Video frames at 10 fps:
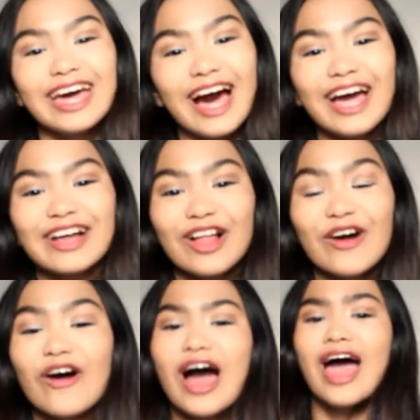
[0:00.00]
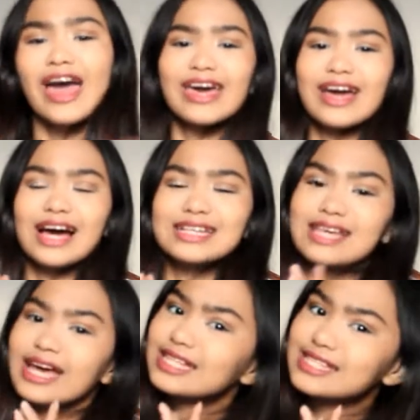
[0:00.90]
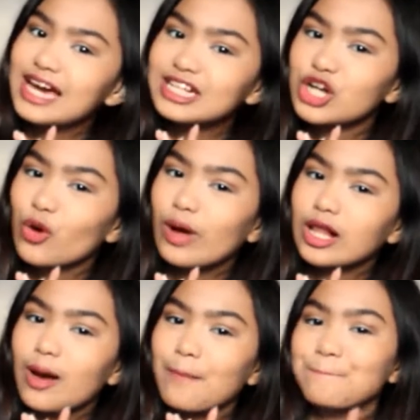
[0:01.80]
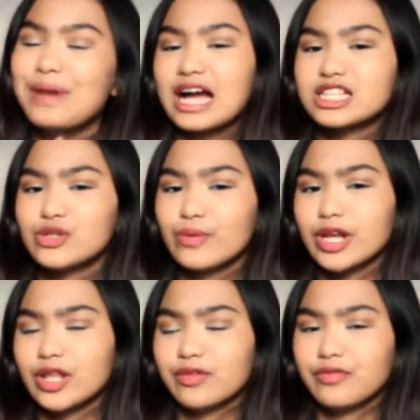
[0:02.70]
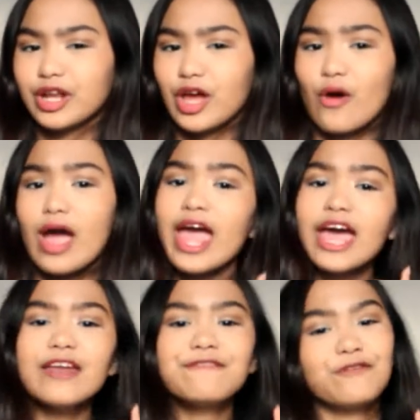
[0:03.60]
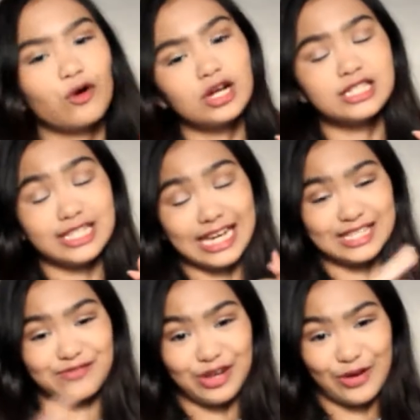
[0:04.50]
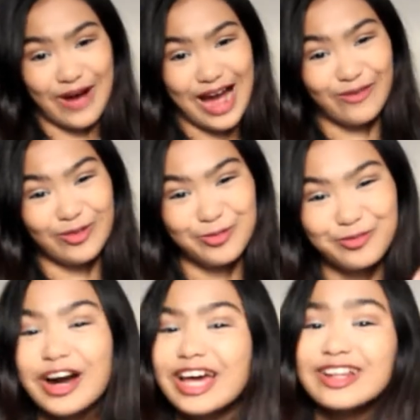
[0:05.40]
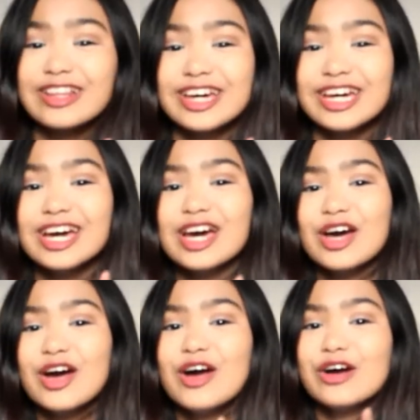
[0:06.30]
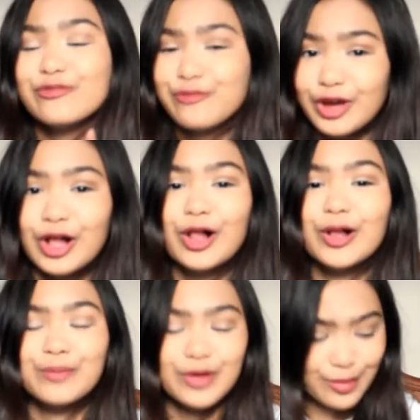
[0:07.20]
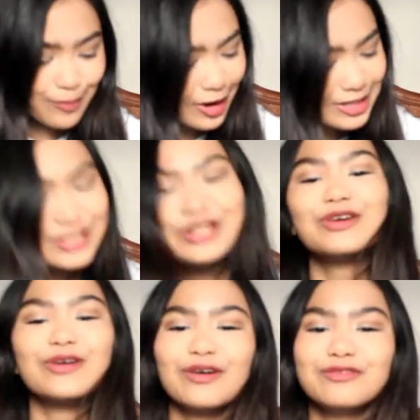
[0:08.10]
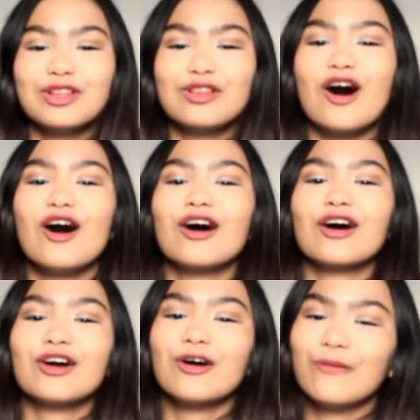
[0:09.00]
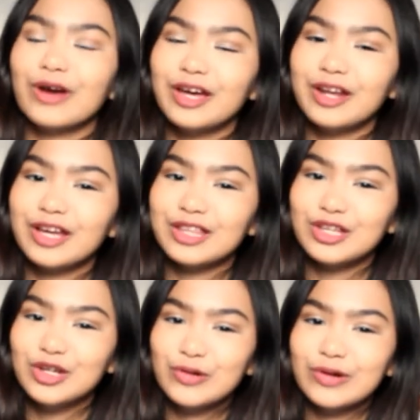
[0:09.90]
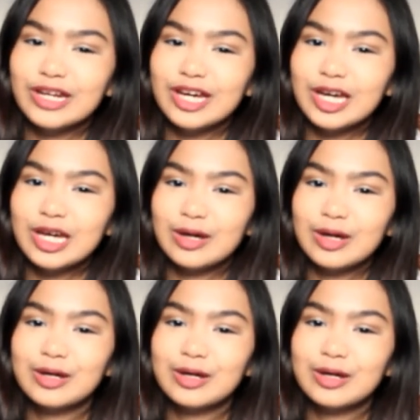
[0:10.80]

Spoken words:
Hi, hello. Hey guys, it's Kendra. Welcome back to another video. And for today's video, I will finally film the part 2 of the long-awaited Q&A.